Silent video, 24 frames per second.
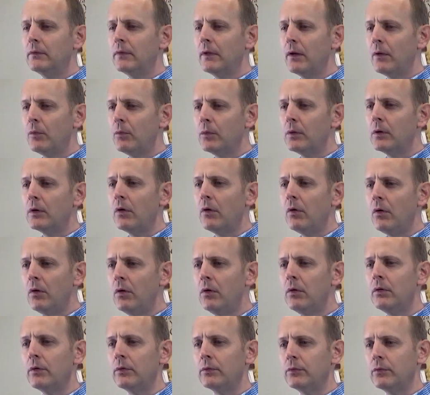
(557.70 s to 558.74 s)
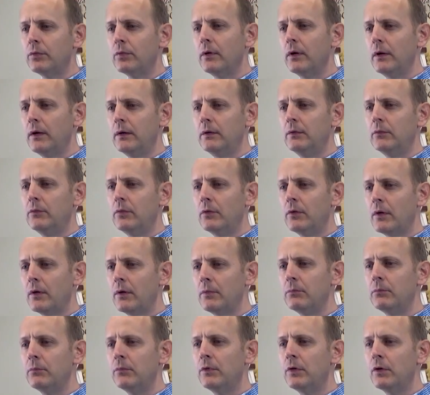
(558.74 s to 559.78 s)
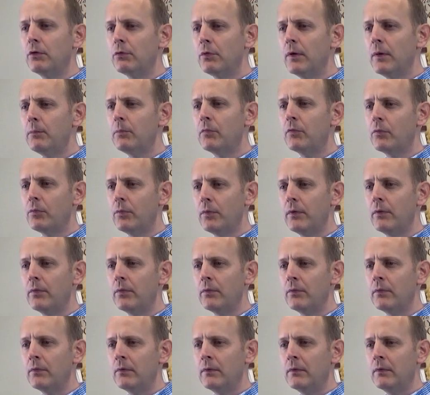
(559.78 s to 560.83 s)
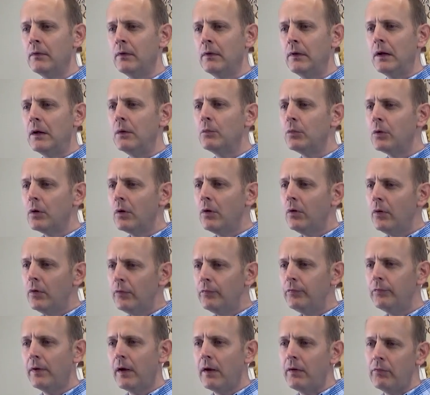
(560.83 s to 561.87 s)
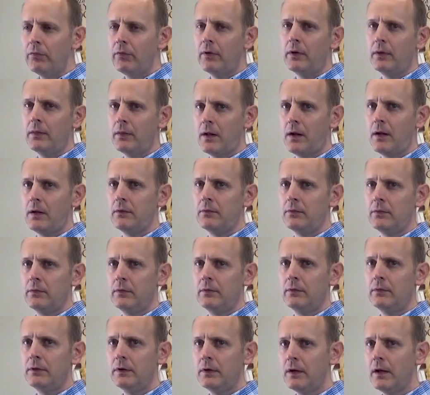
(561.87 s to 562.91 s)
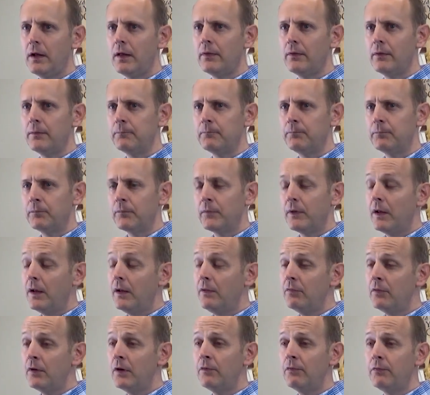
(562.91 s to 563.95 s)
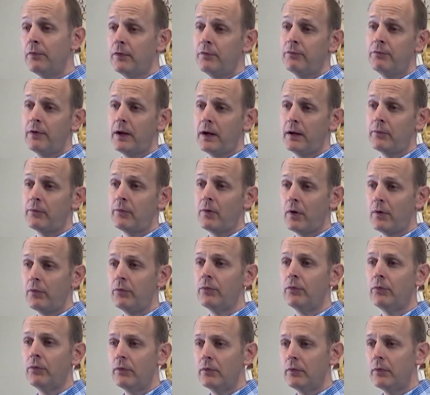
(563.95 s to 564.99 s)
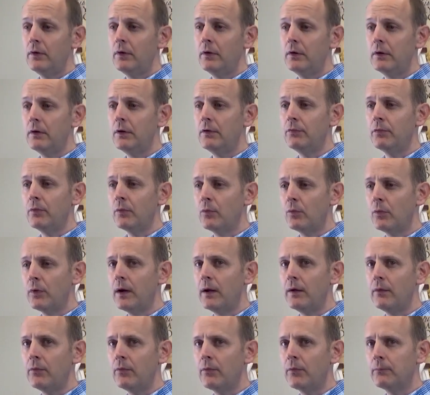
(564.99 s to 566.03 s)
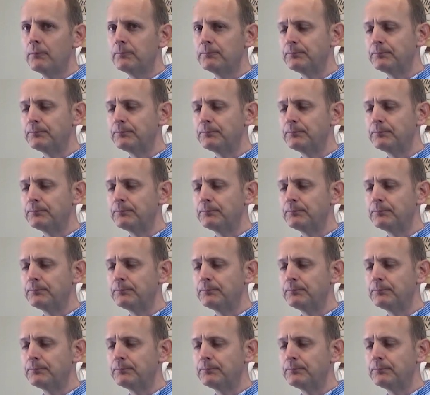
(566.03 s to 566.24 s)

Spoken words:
that we're all trying to come to grips with. And we're all facing that together, even if it affects us in different ways.